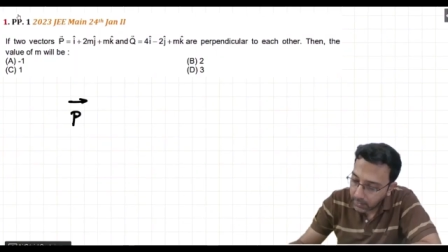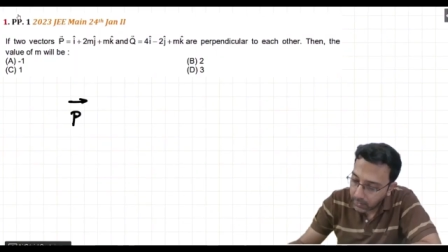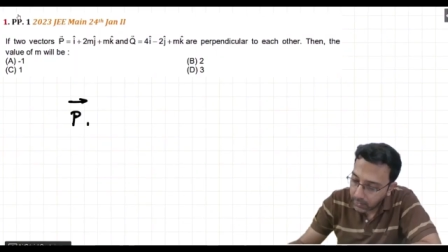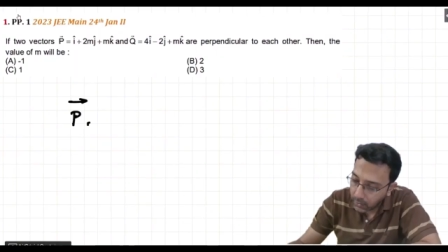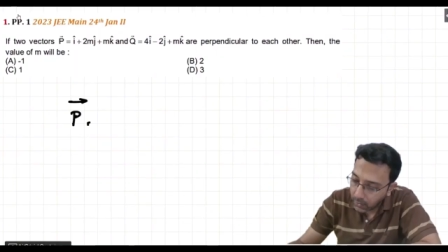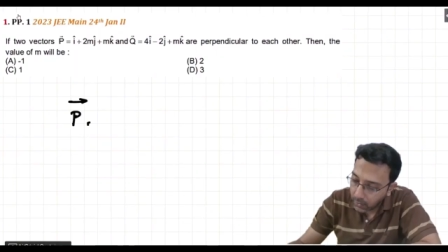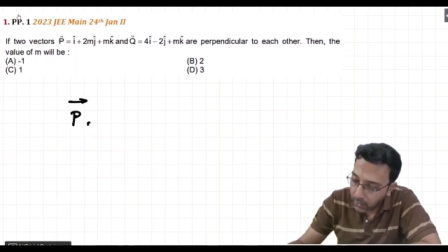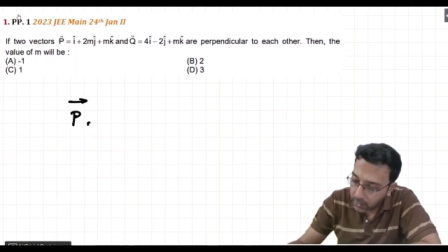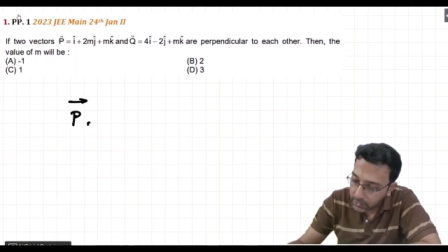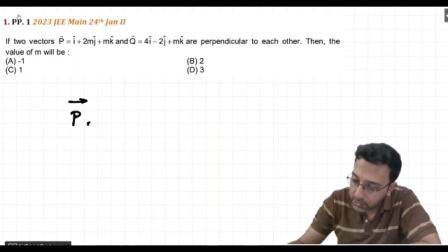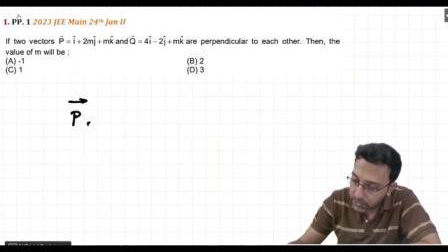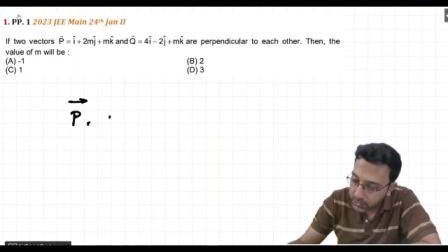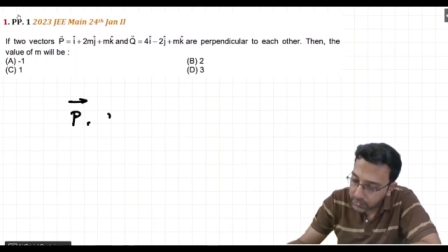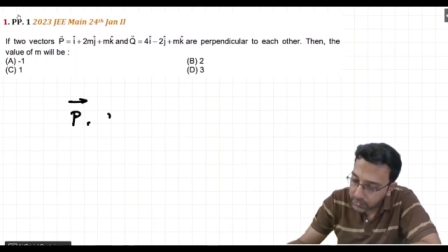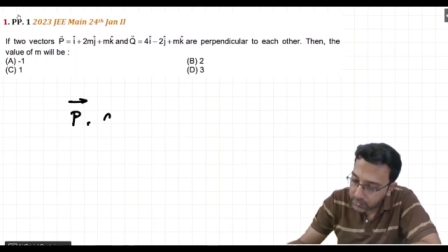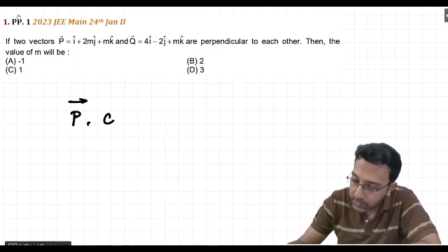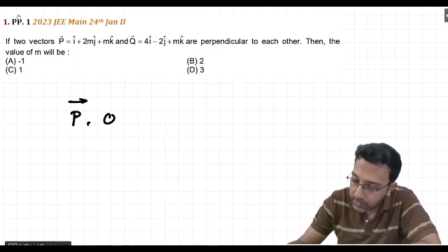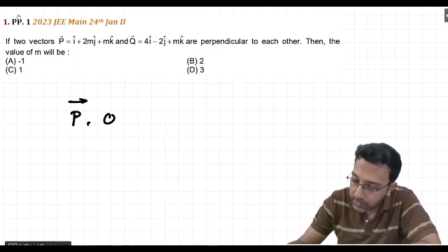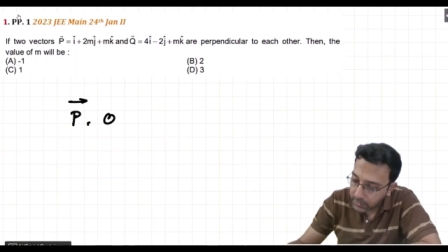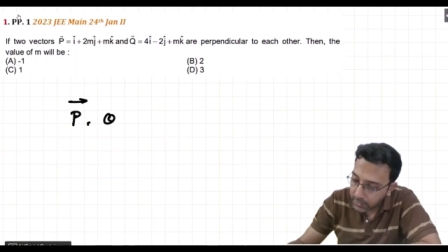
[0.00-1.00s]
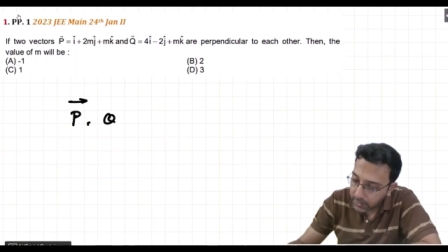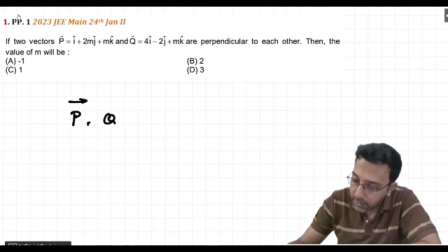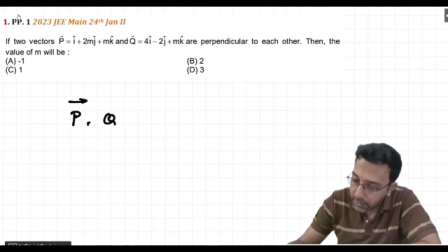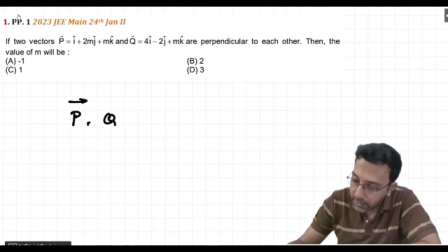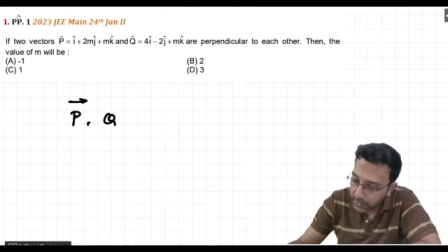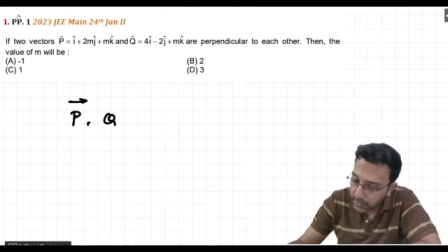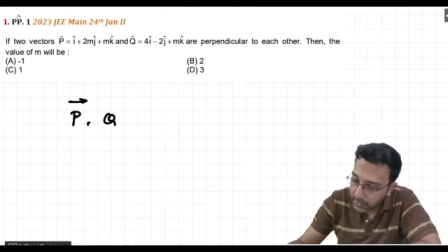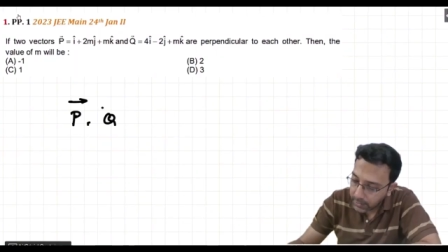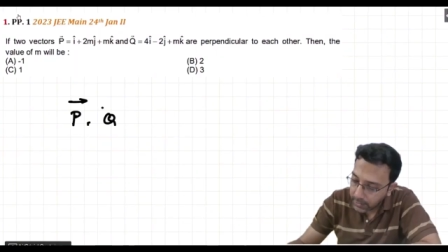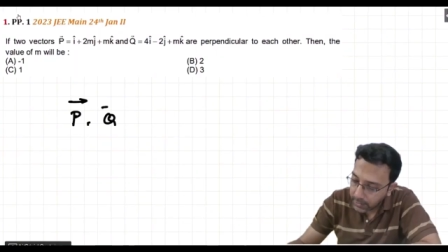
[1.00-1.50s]
dot
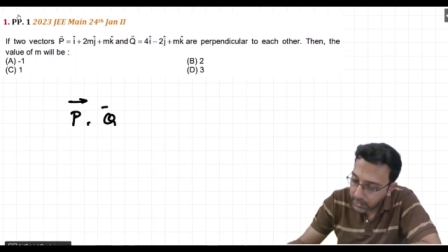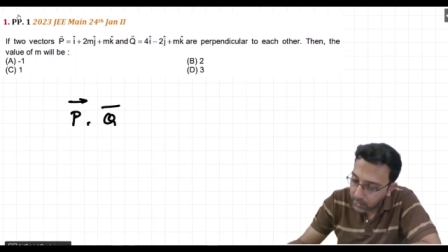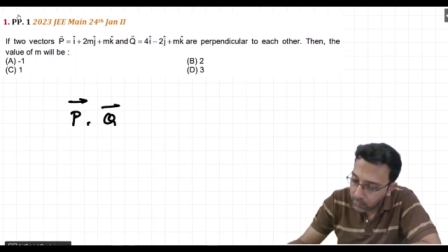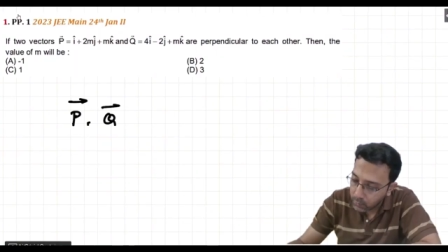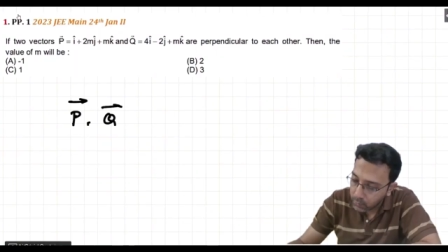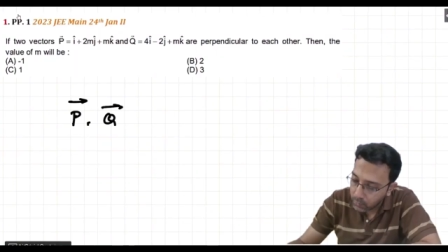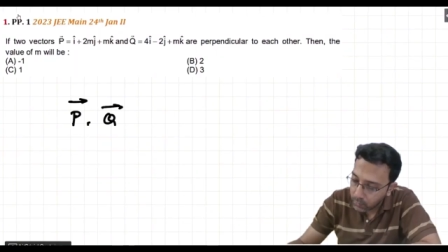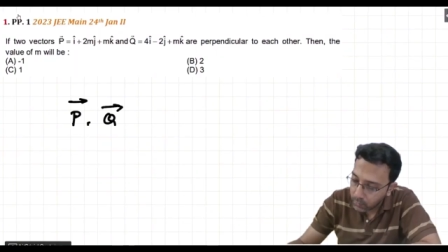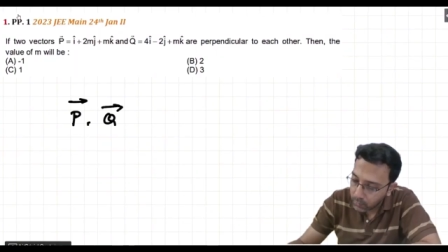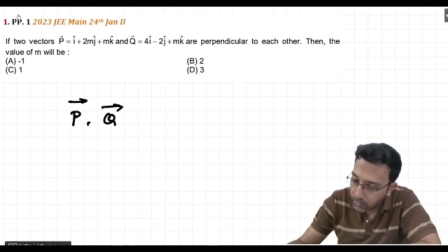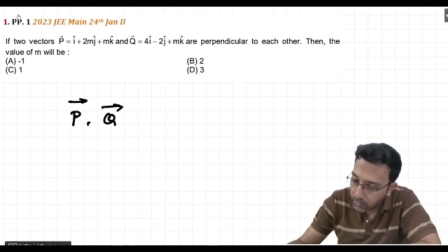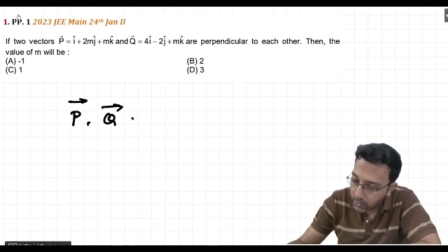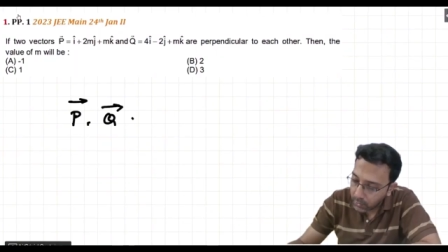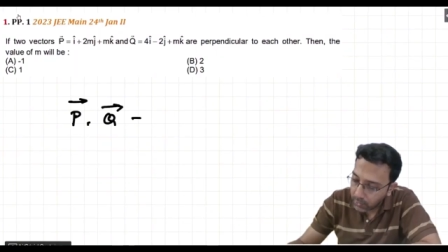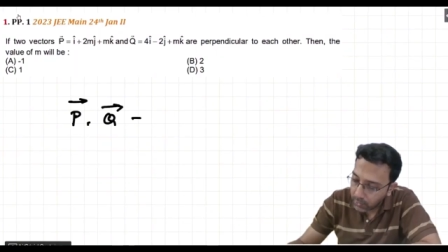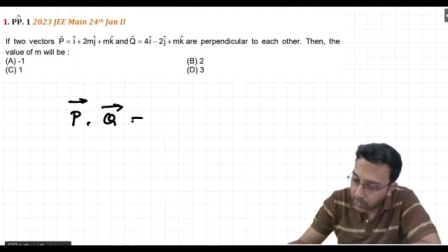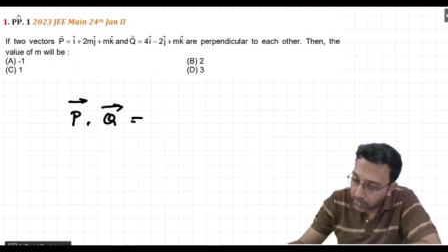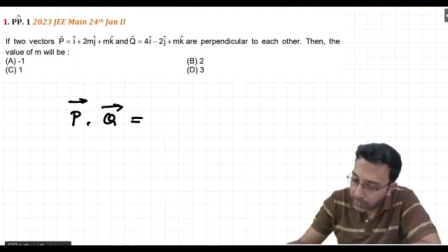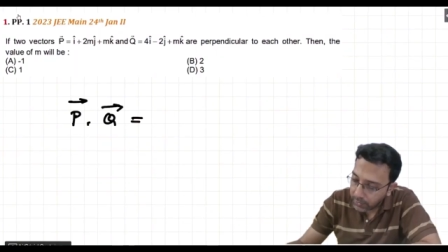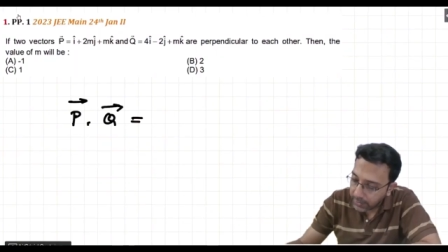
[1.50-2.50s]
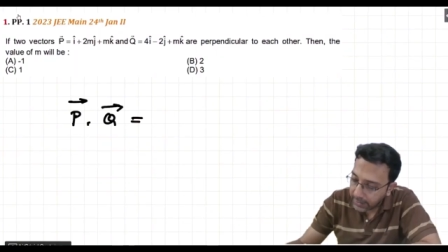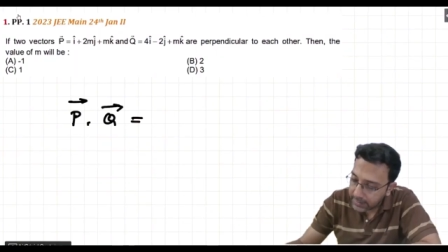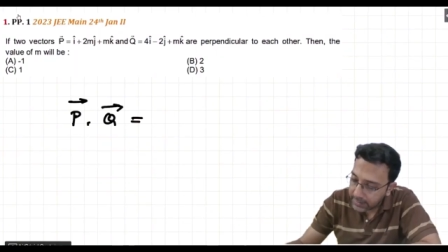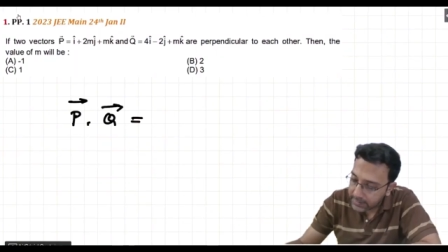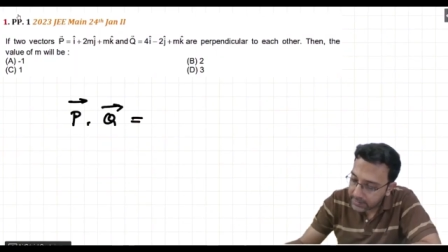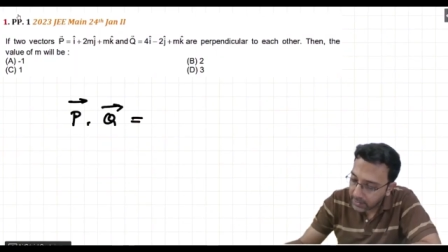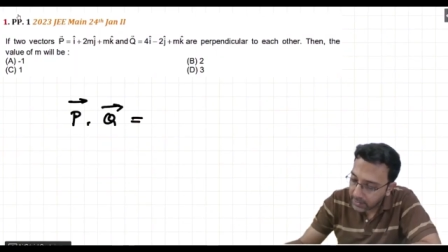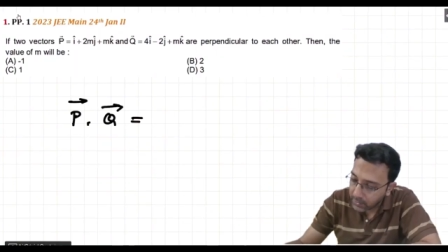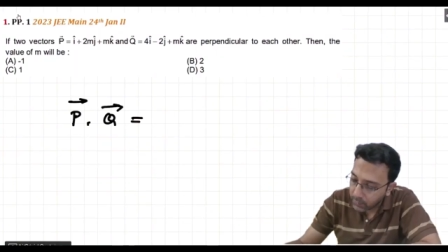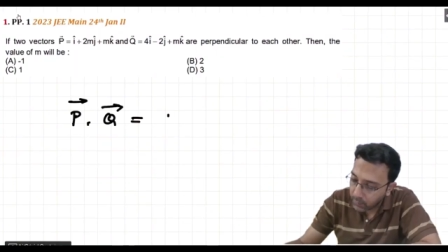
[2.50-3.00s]
q
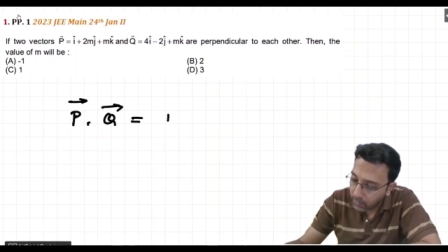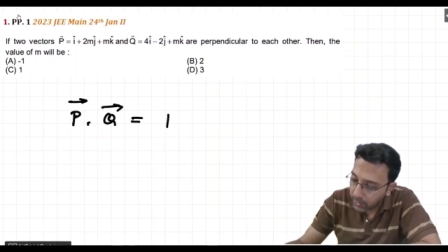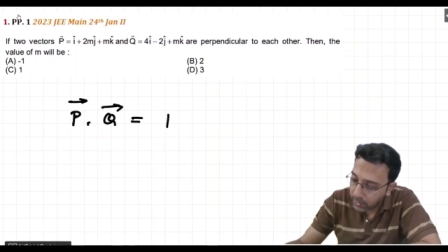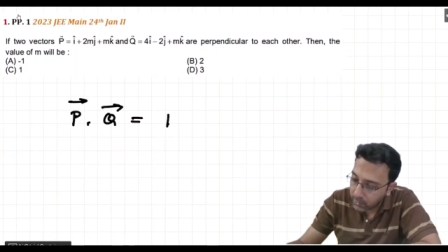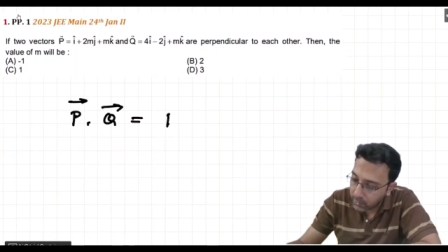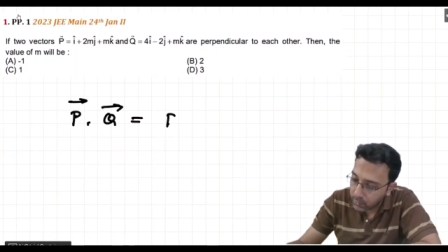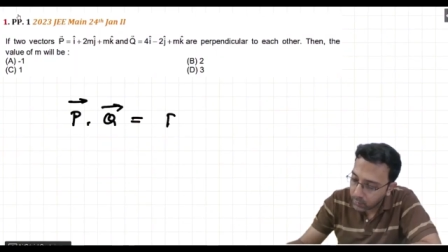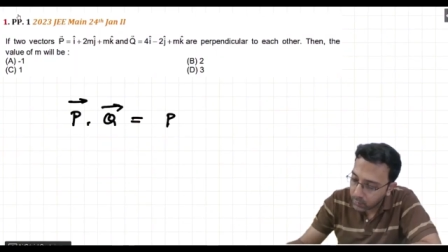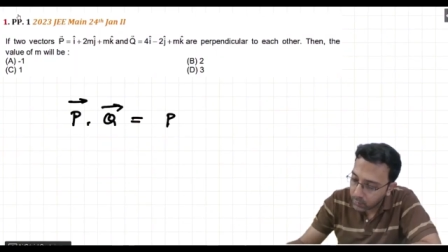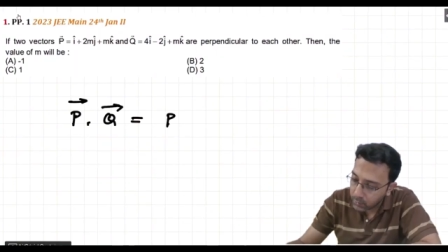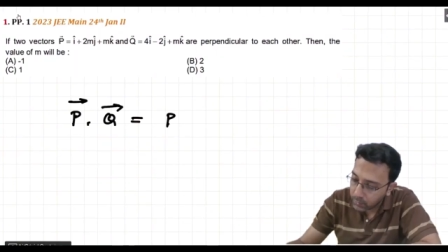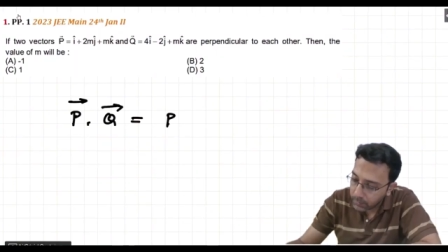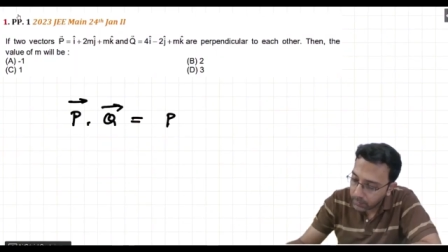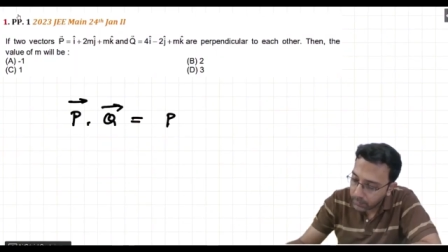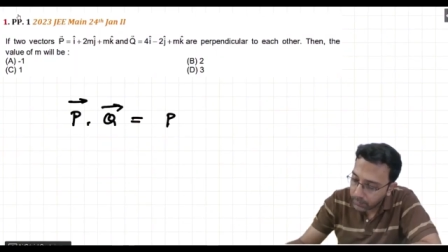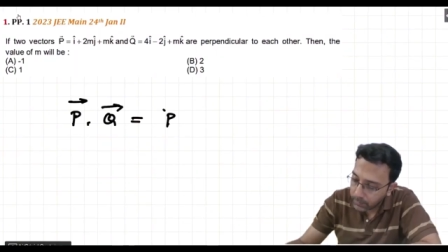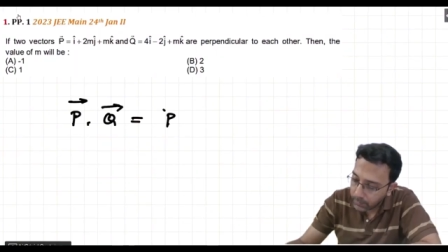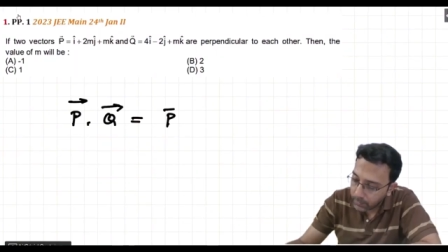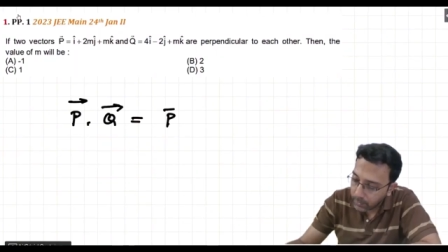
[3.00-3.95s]
is equal to